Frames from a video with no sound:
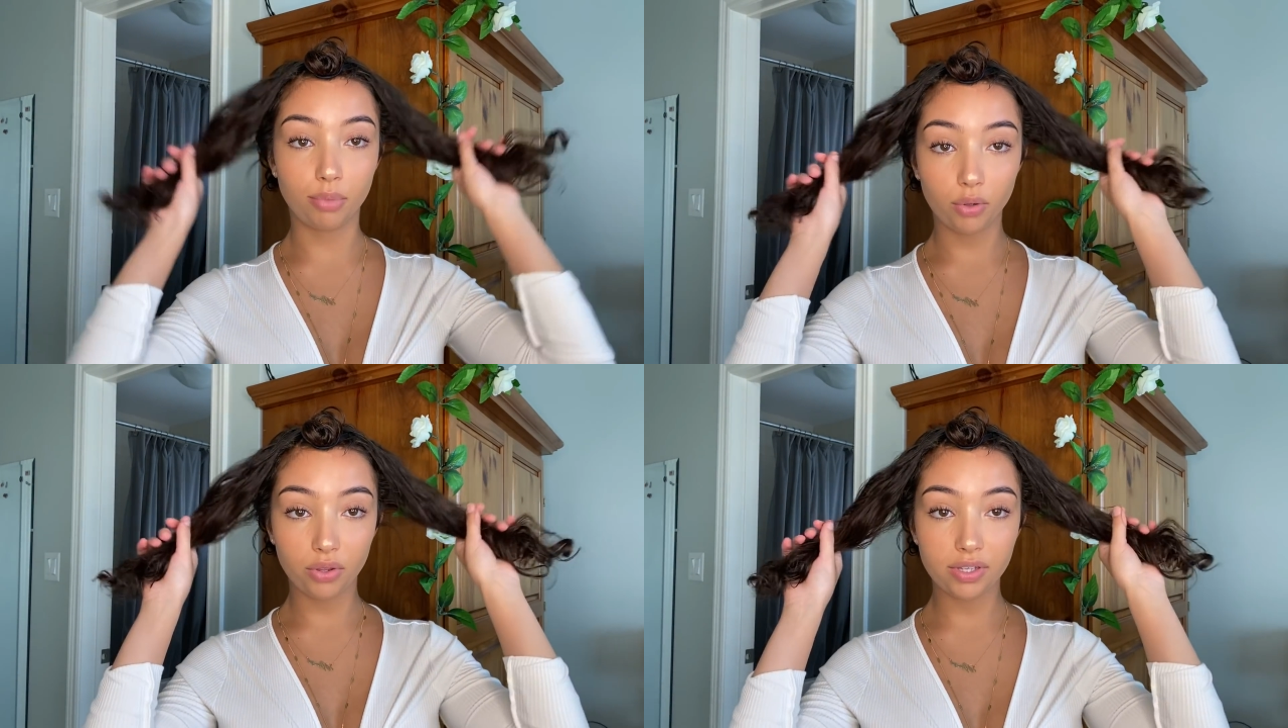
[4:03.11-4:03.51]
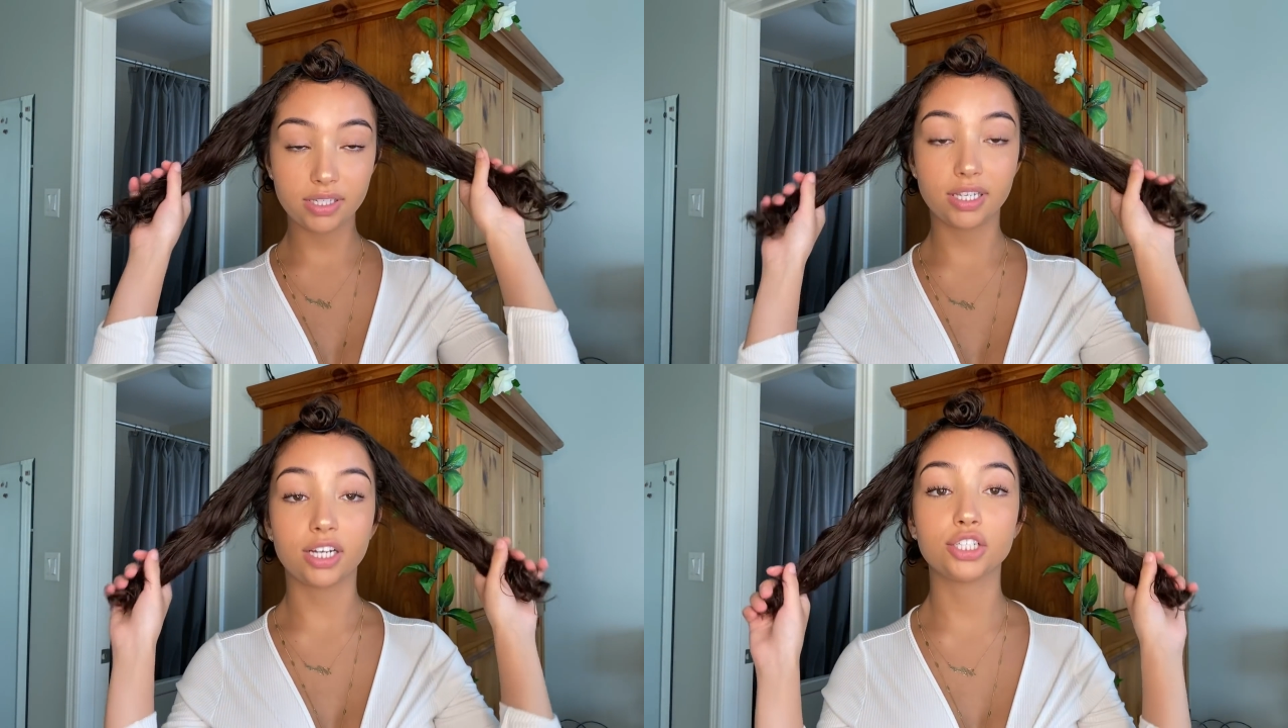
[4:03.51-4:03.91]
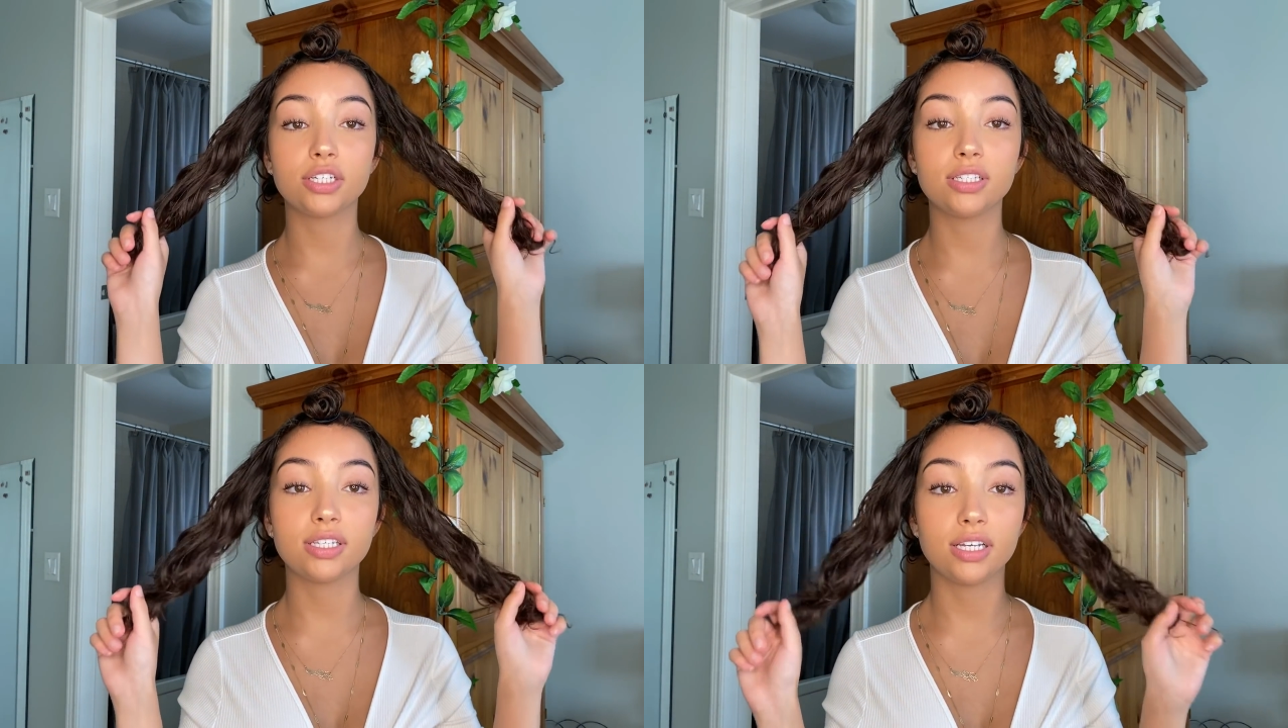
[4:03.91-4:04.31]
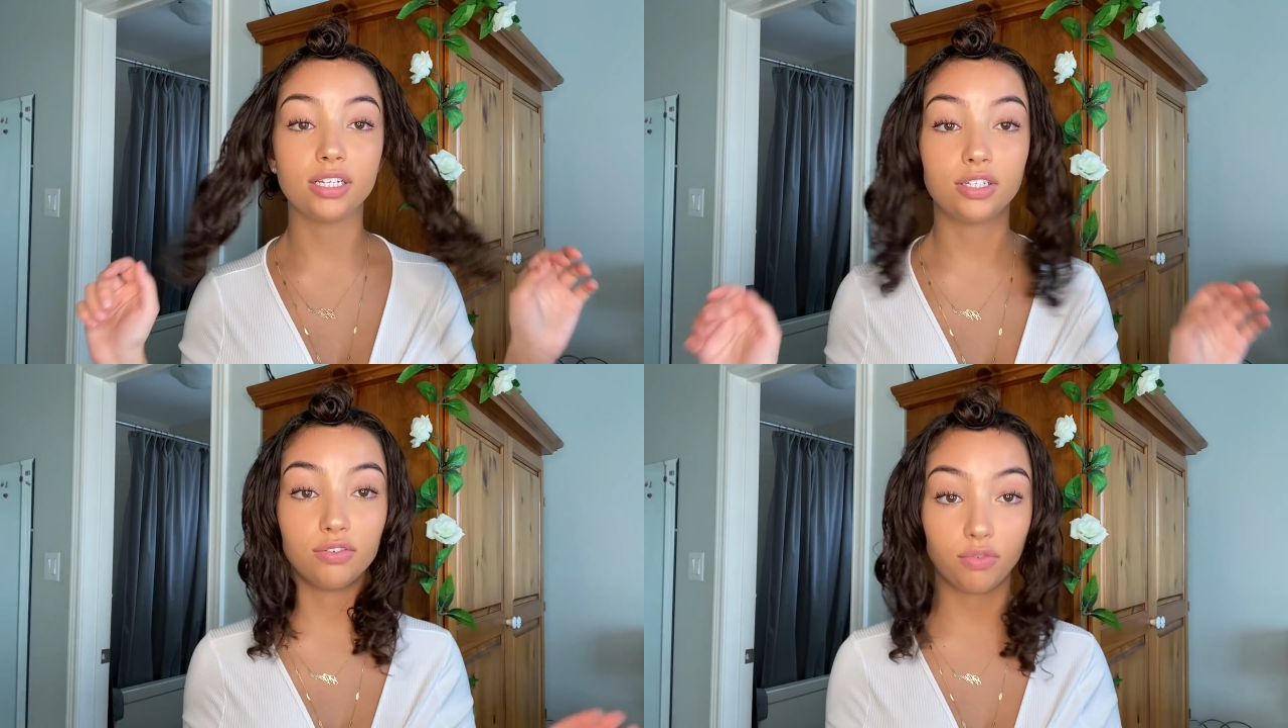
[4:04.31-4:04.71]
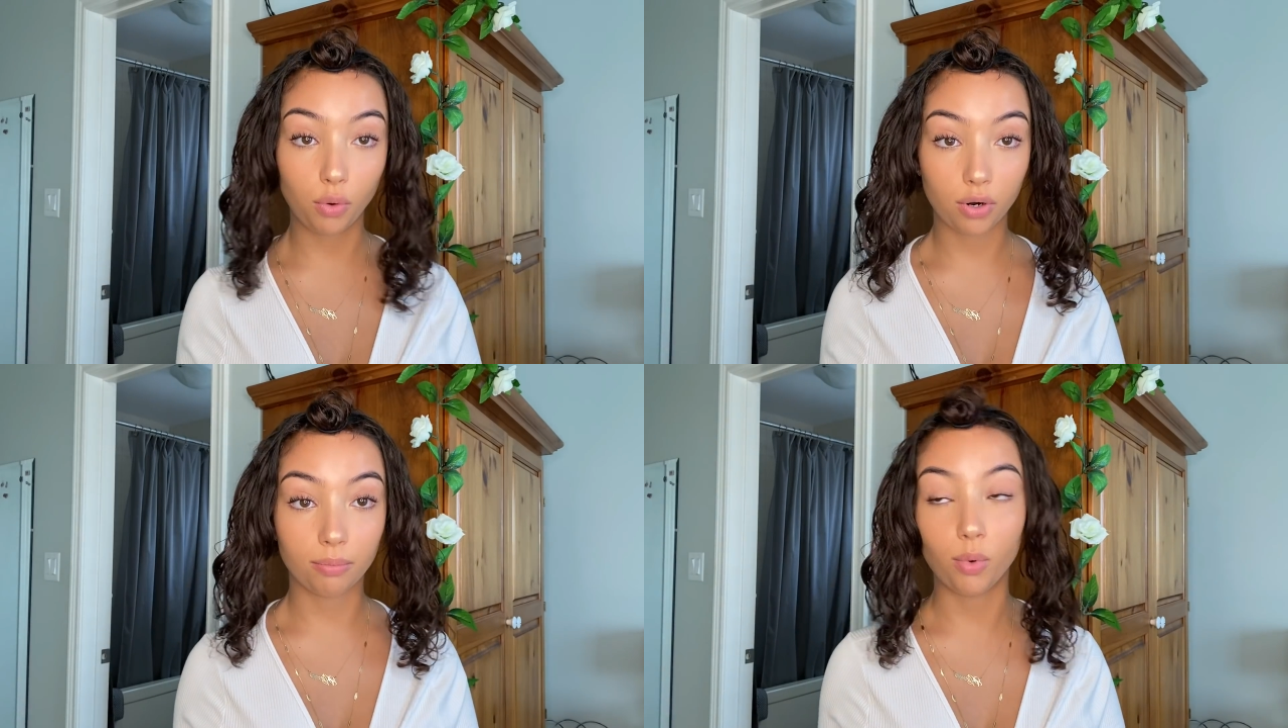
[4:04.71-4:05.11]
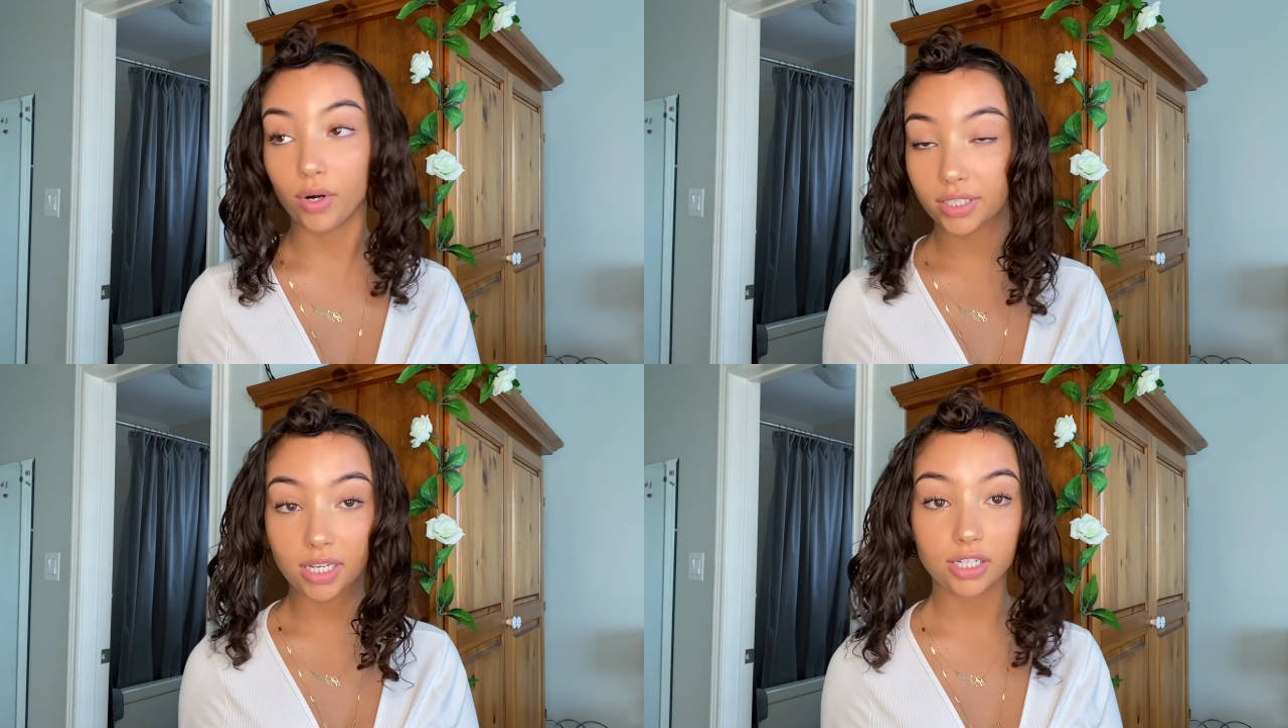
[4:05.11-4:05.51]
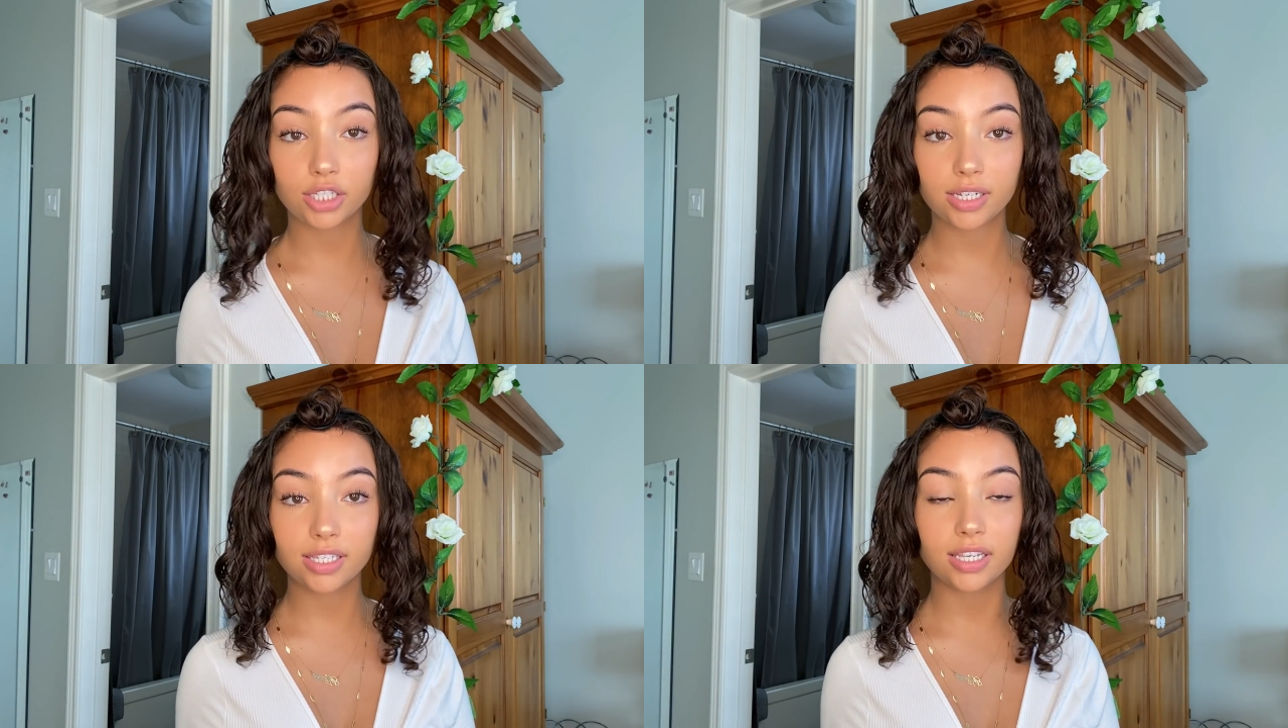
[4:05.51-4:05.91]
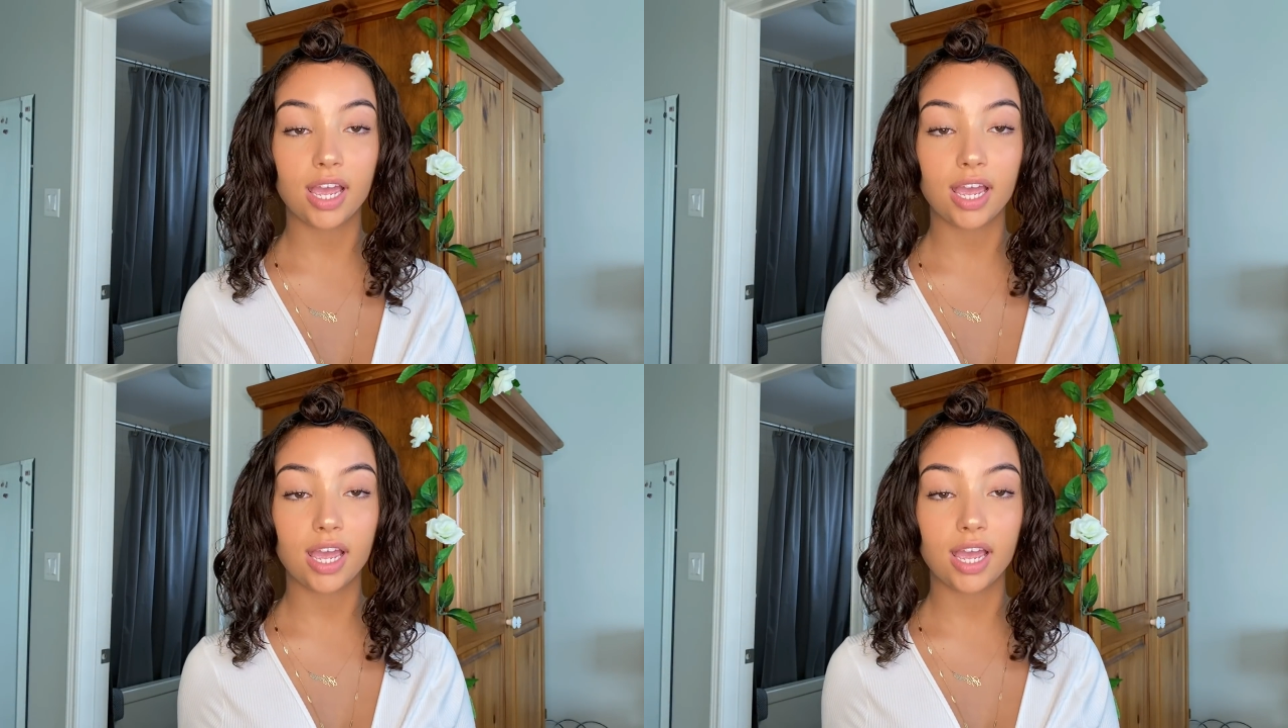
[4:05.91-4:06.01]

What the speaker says: both of these sections into 4 more sections,